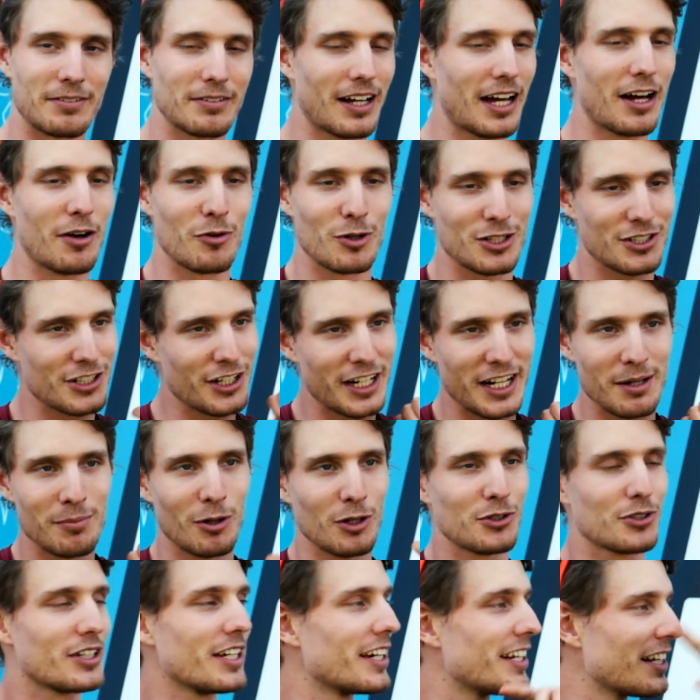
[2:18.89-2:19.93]
I was not able
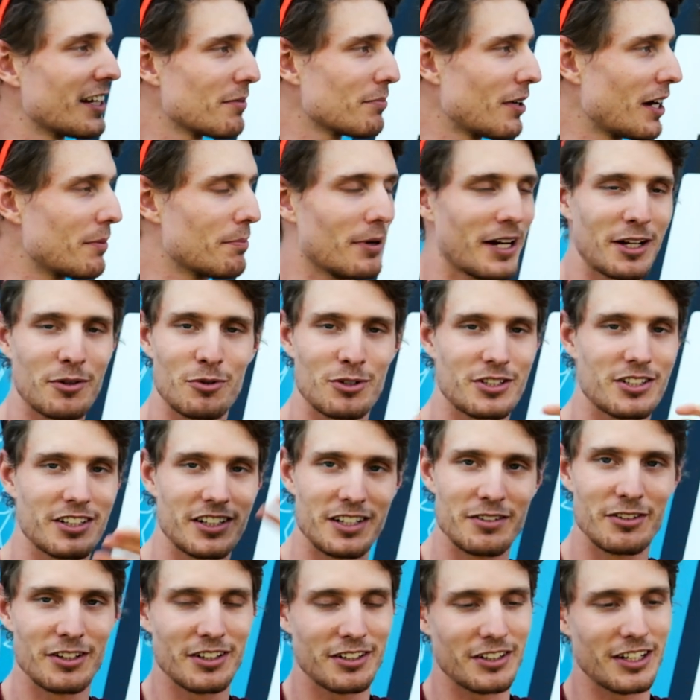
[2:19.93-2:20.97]
to get in. My bike was not
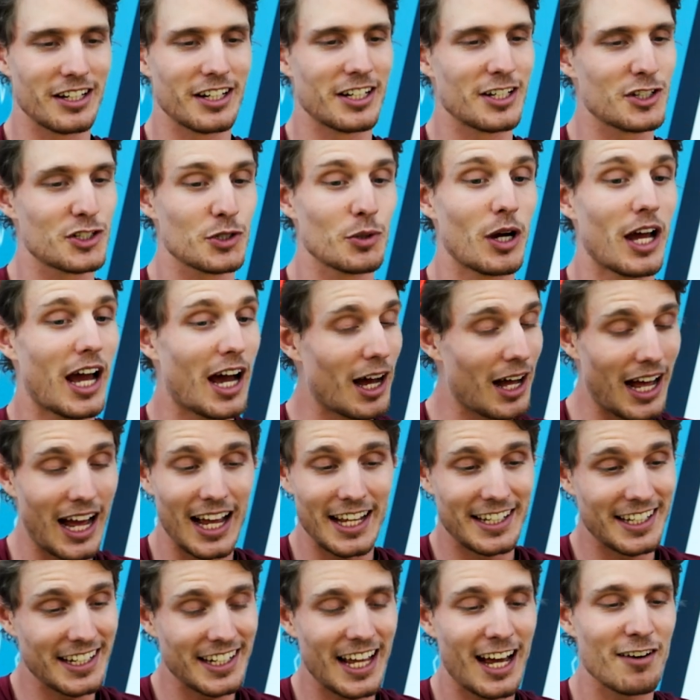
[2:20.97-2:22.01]
even to get in. So I
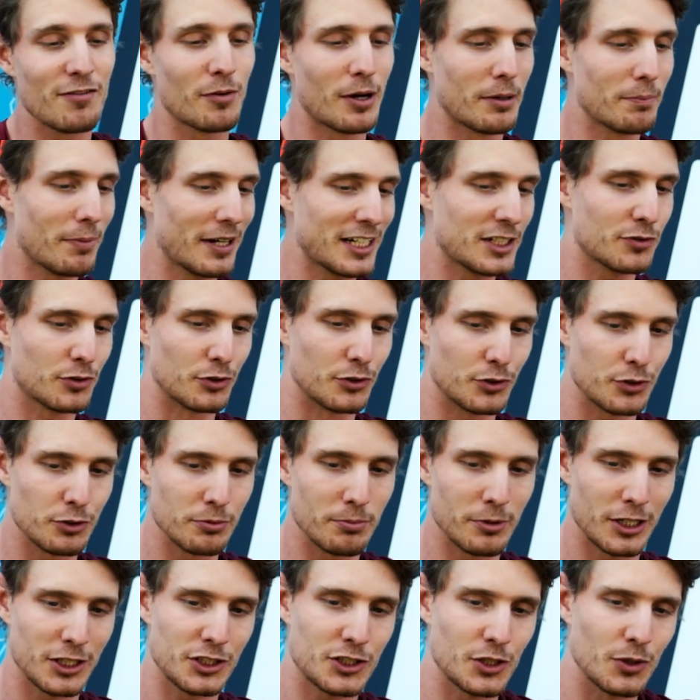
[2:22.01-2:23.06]
didn't have my bikes for 2 months.